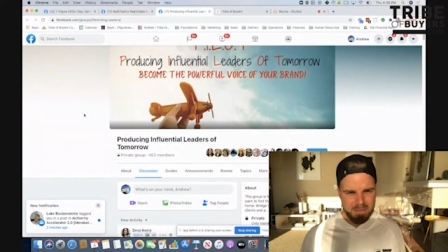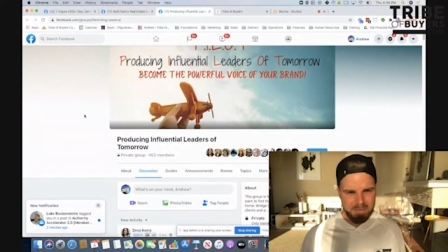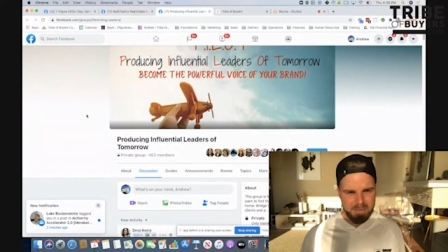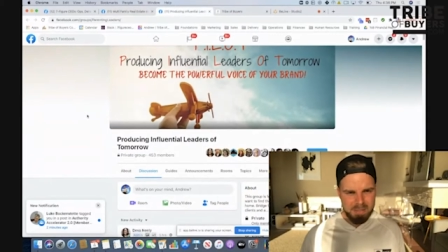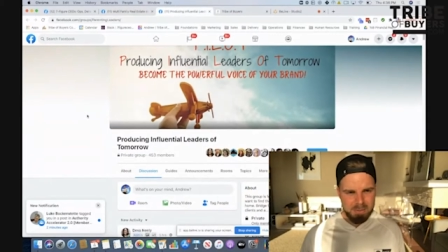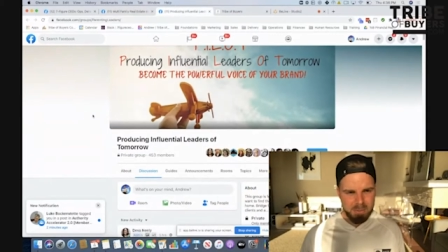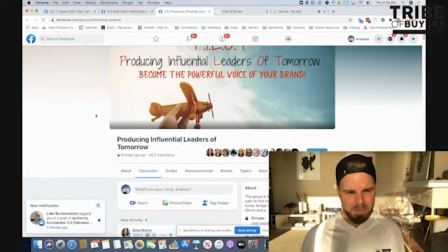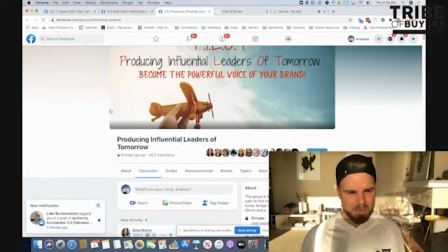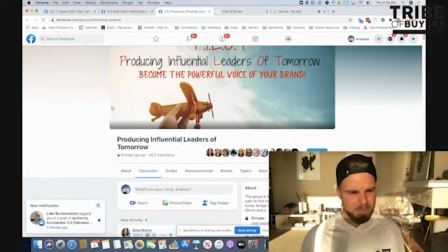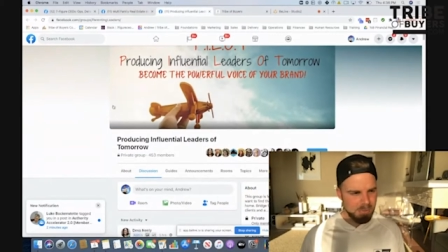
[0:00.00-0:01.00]
Facebook
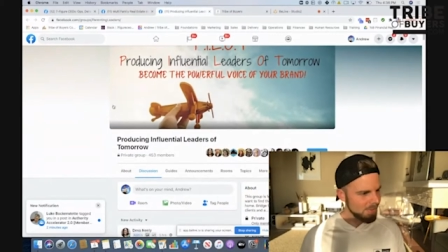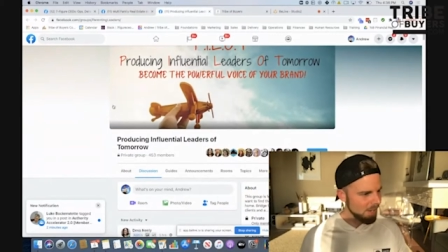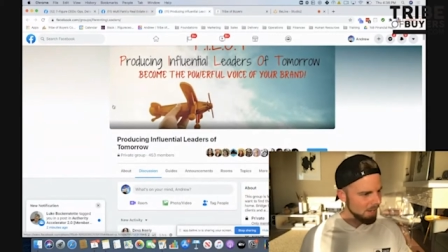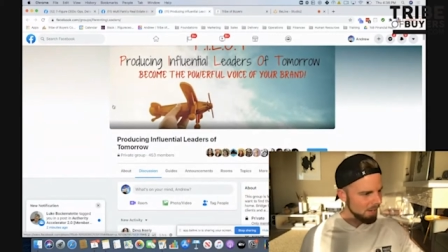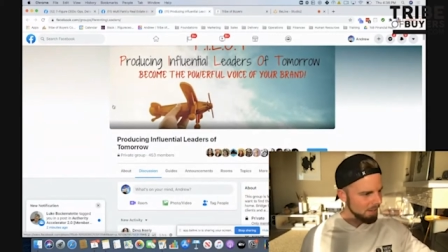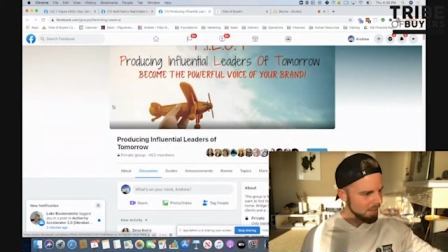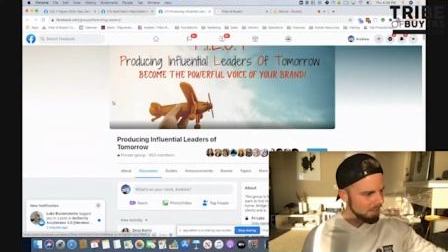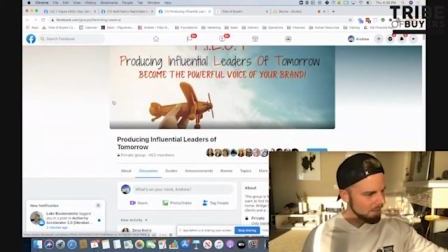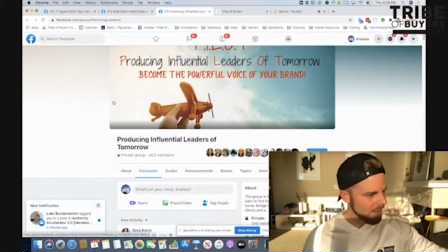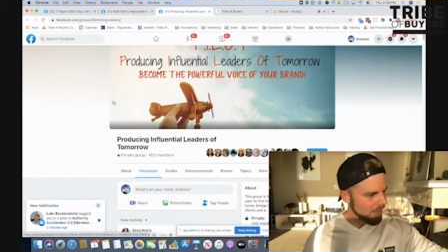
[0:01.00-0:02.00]
groups to audit
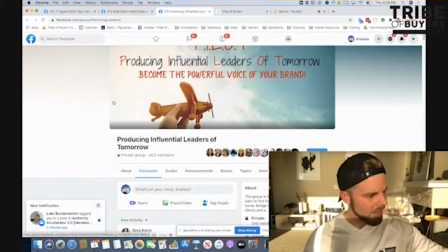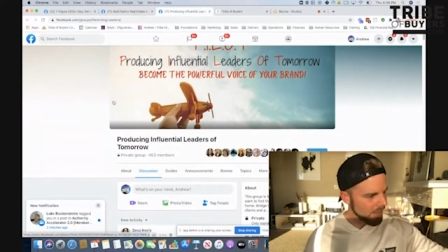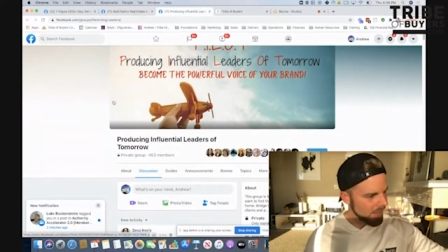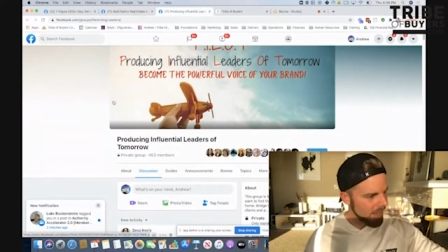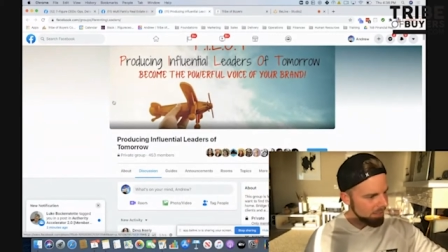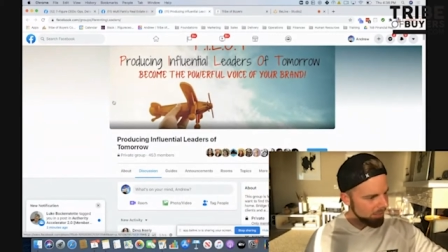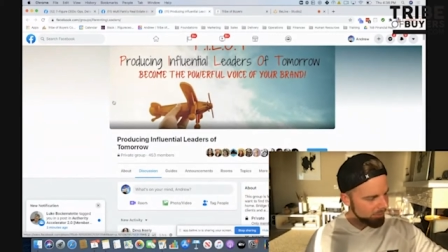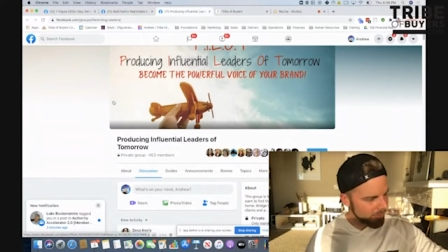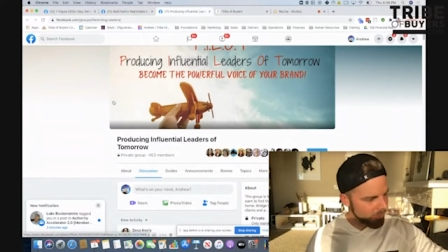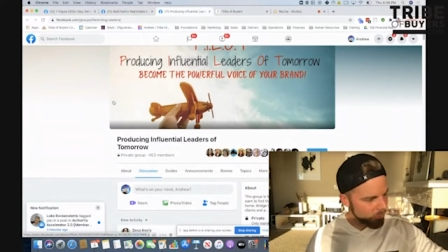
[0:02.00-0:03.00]
here. And again,
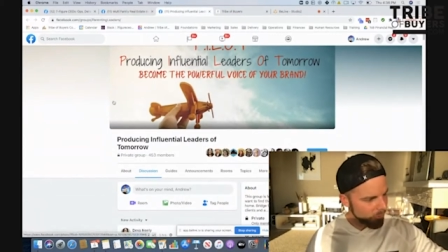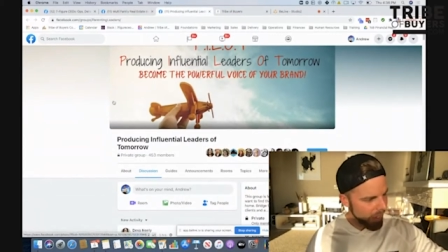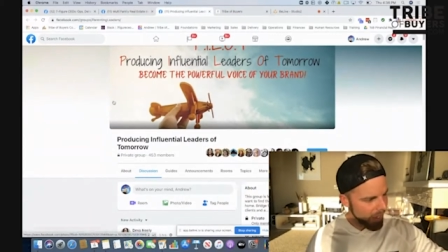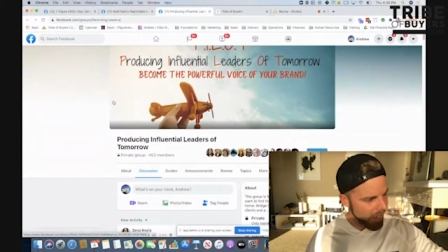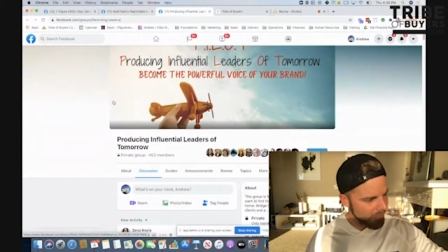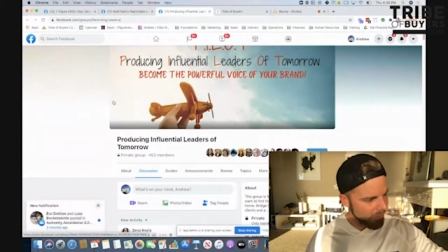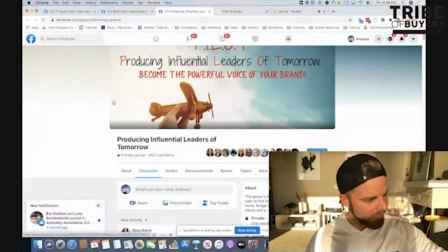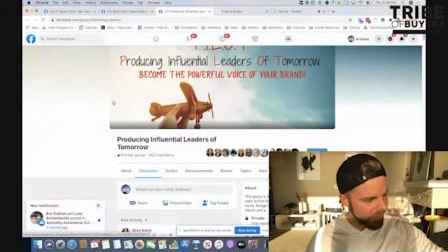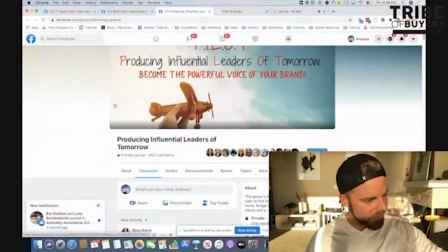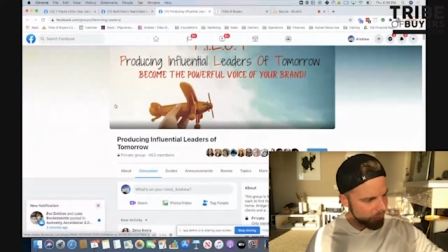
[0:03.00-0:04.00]
if you have a
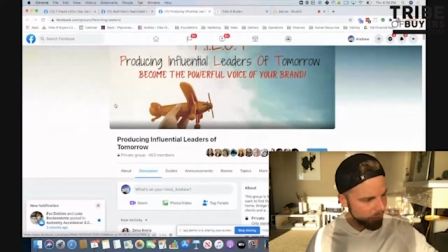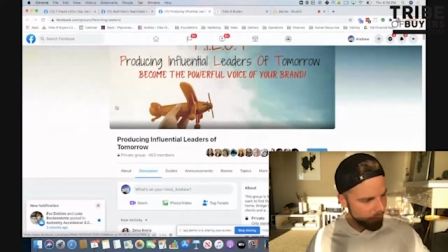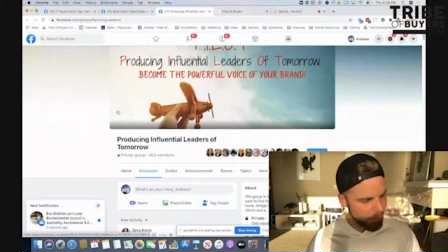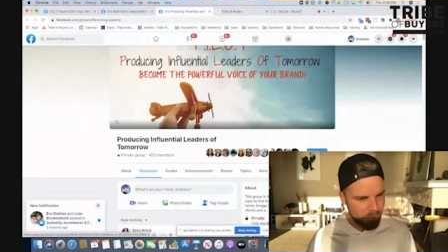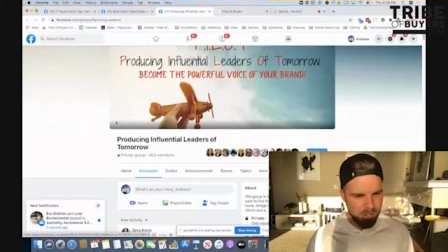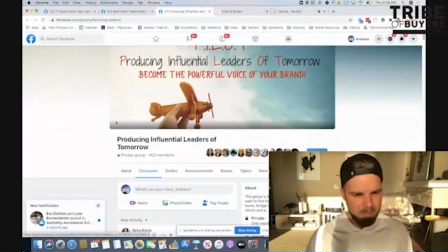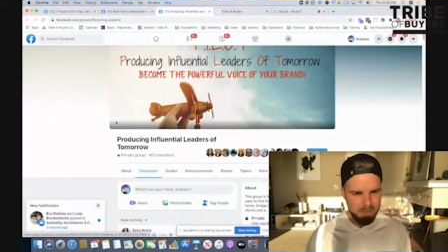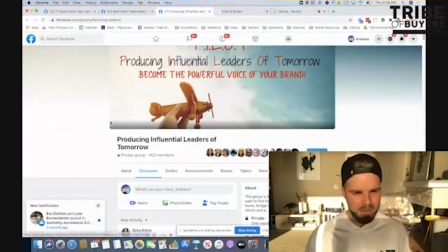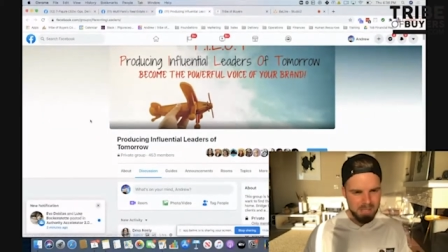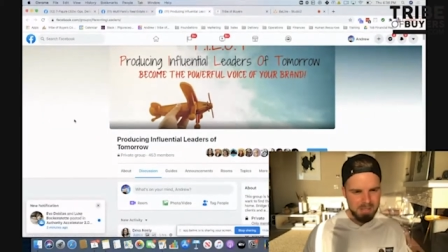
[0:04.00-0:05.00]
Facebook group, drop the
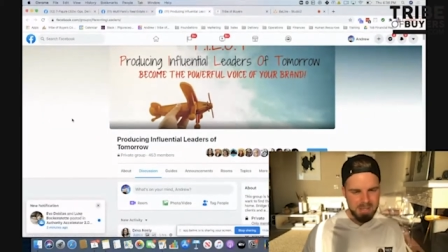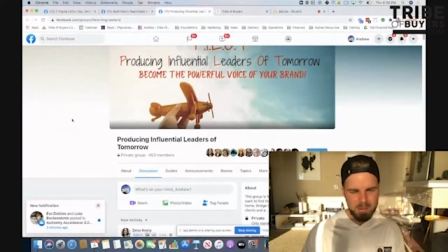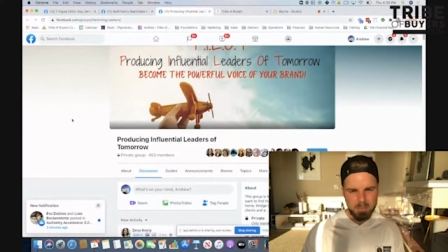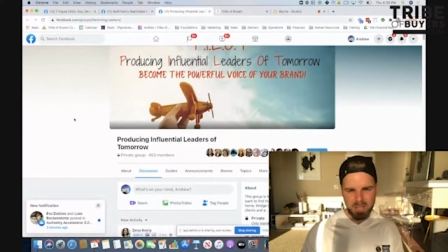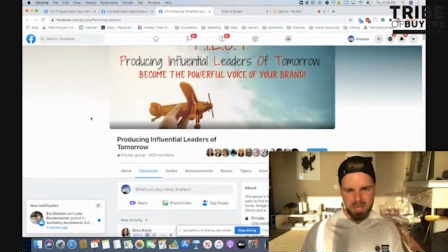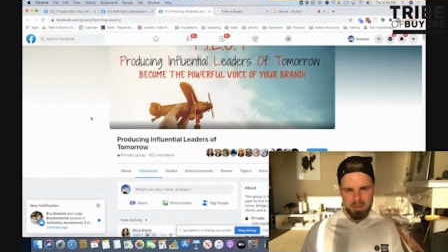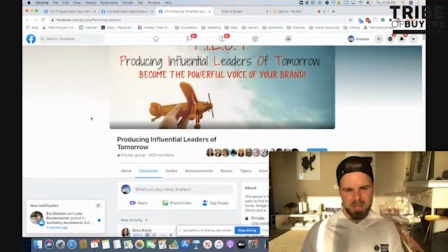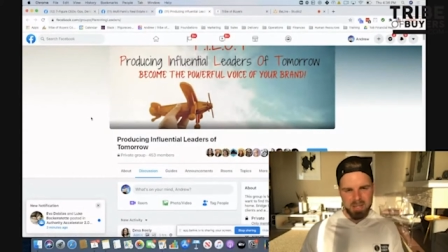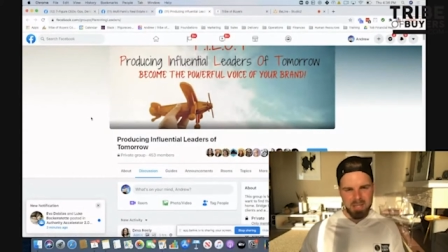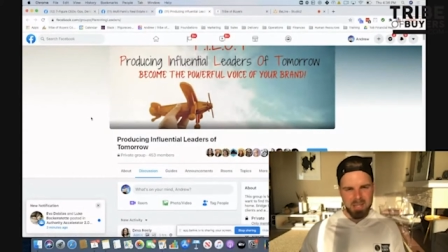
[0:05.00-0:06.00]
link down below
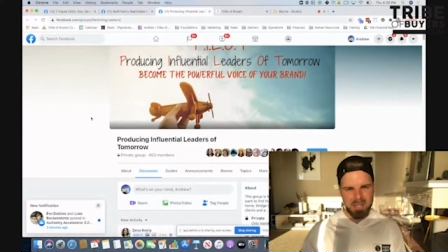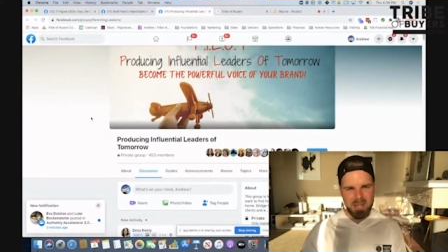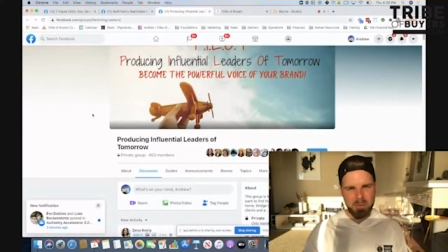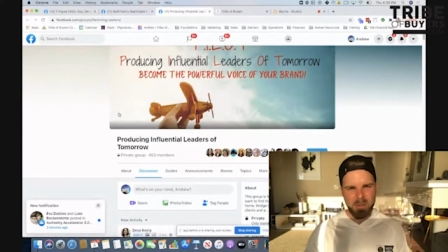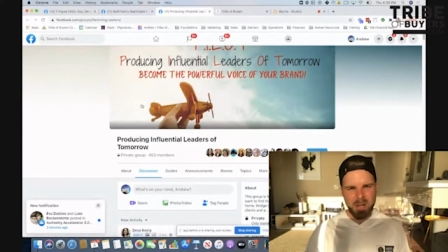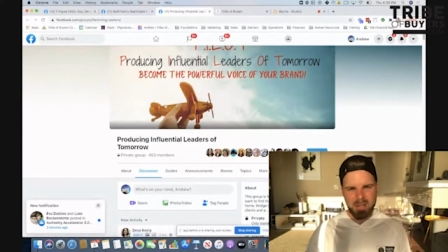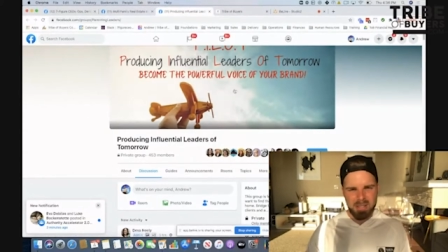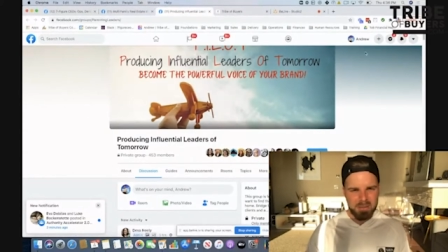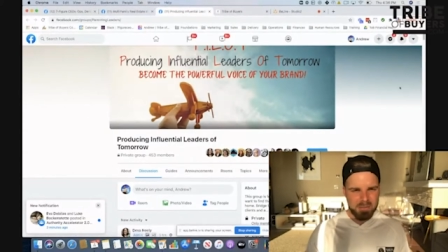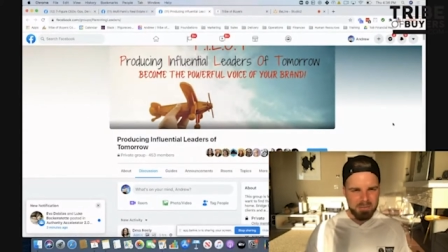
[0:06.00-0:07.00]
and I will audit
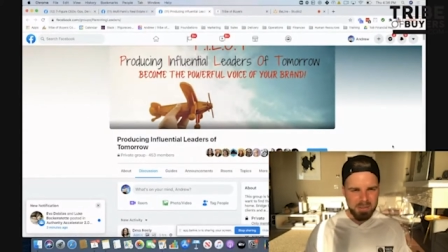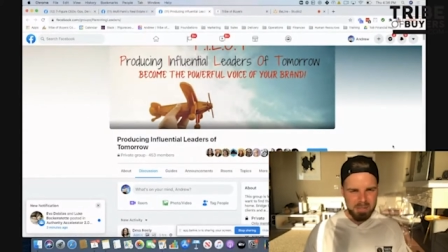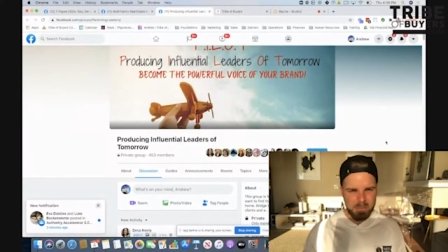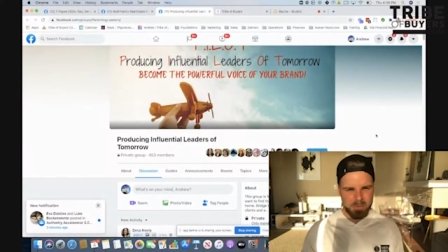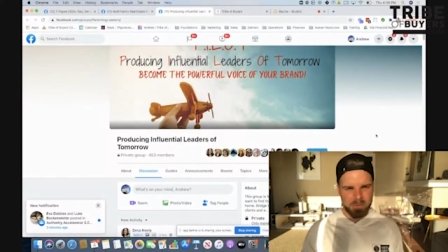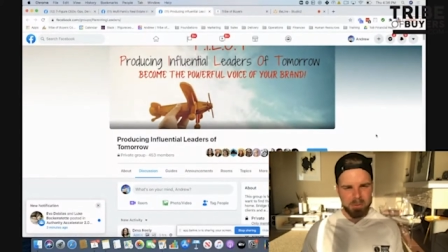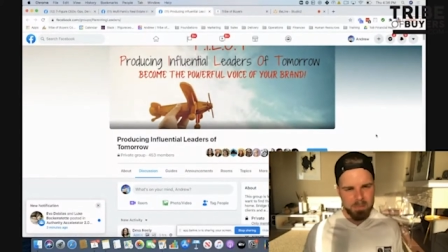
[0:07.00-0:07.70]
your Facebook group.